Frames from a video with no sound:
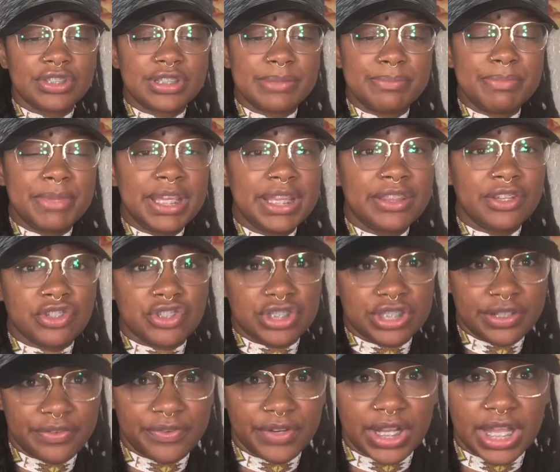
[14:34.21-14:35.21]
To me, there's
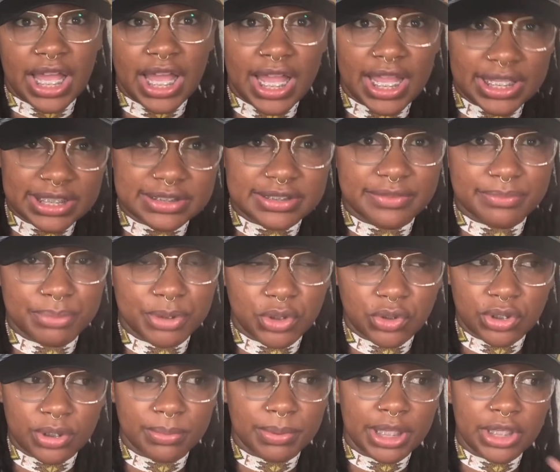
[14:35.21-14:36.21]
different kinds of buildup.